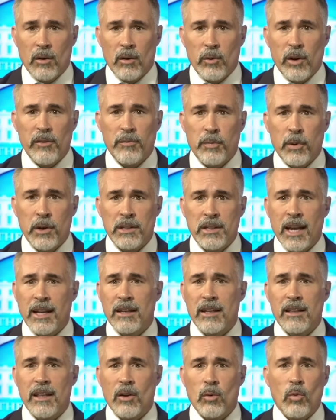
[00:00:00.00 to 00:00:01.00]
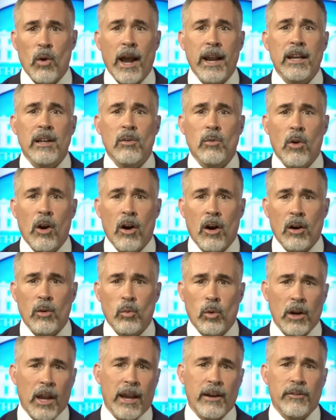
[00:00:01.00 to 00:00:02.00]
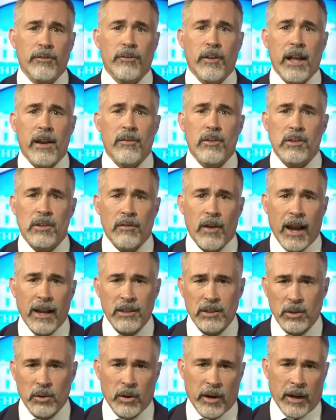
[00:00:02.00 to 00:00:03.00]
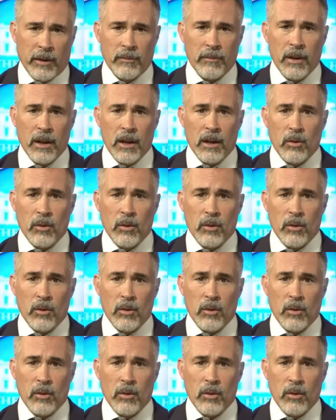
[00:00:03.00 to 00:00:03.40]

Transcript: We've pretended that right and wrong were like flavors of ice cream.